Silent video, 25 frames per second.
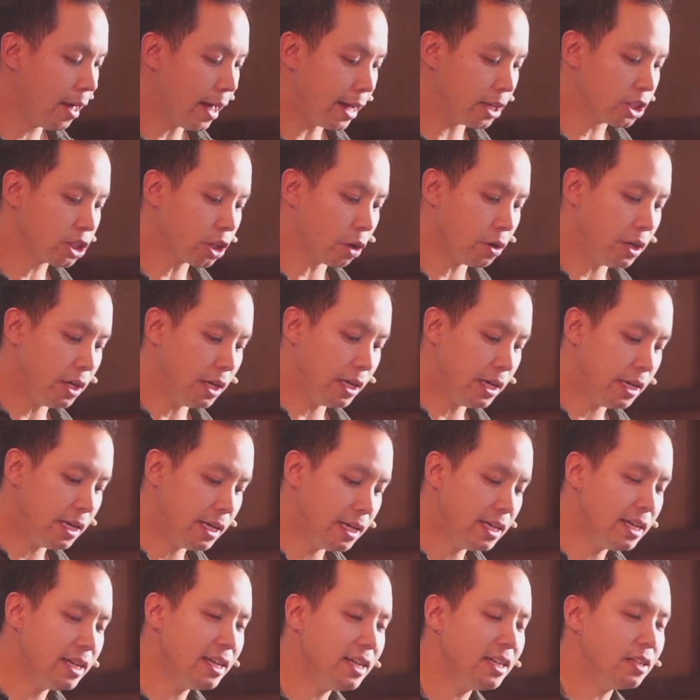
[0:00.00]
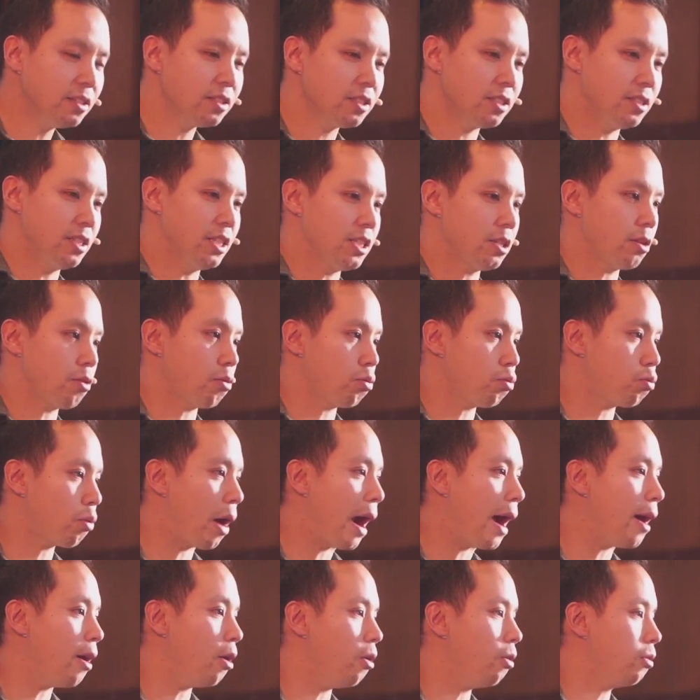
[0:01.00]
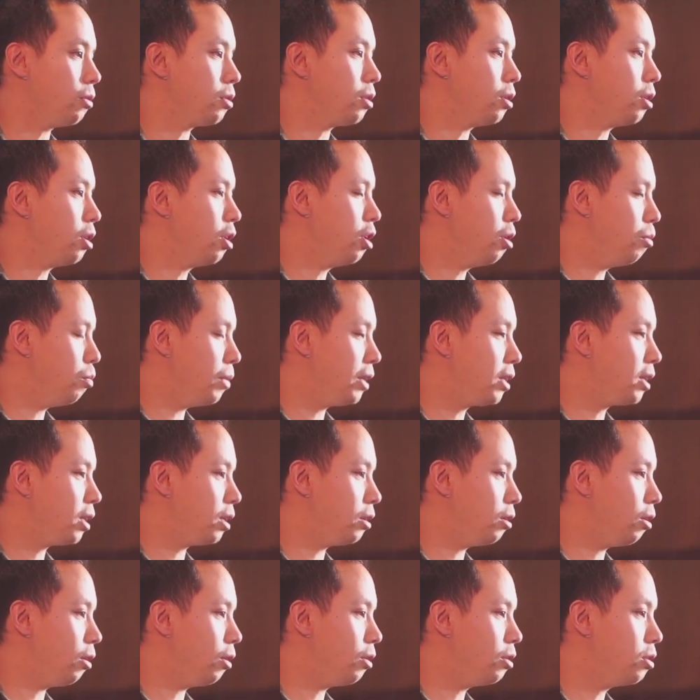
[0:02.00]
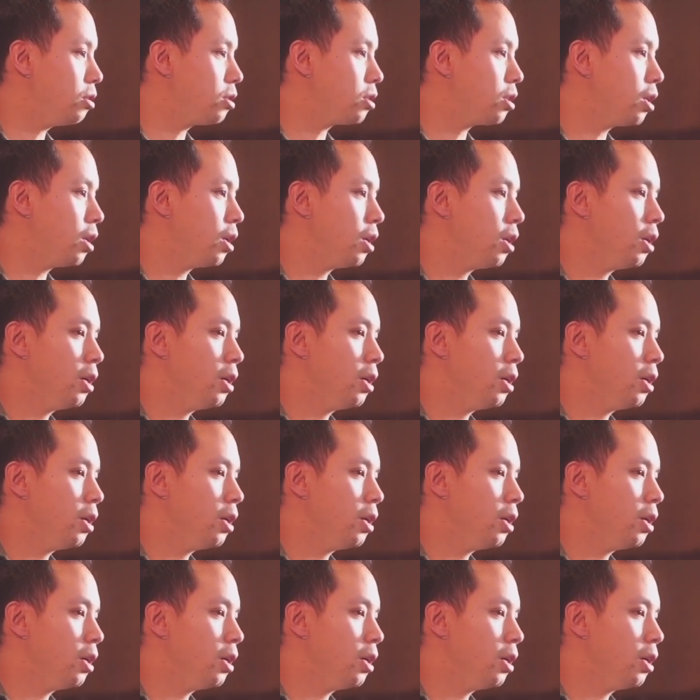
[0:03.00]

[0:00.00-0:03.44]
And so he hears this crowd making noise.